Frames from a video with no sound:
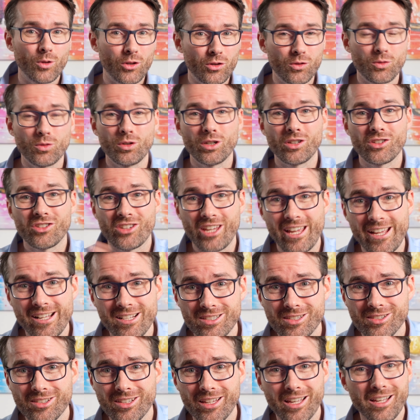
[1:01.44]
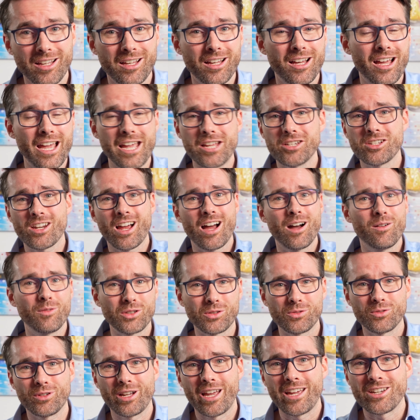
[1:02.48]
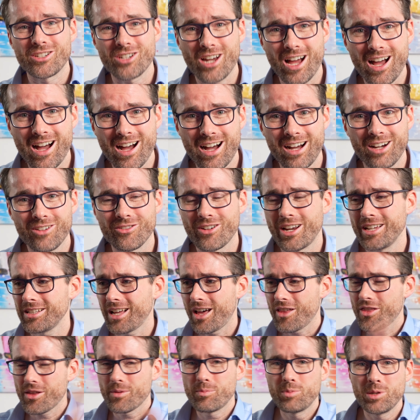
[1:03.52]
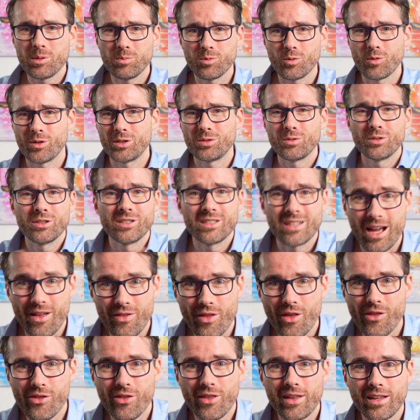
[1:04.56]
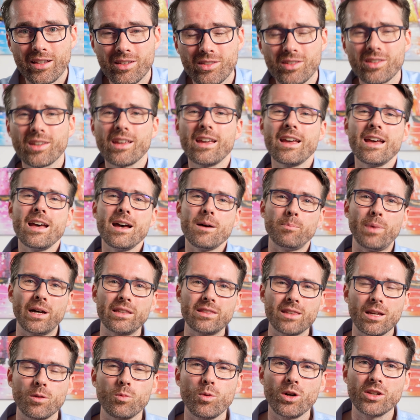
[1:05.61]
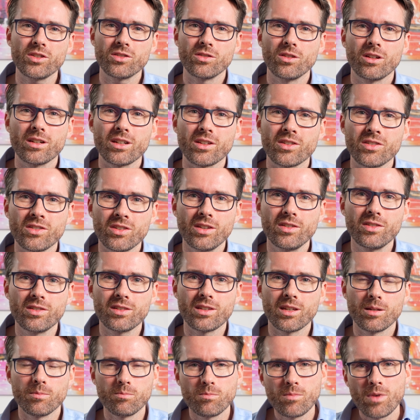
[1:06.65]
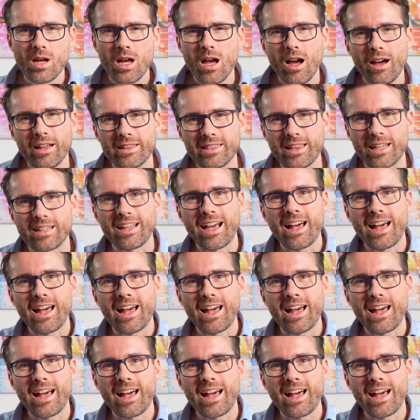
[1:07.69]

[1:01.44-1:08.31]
was doing sales, HR was doing HR, right? Other people were doing the other things, but there was not a system that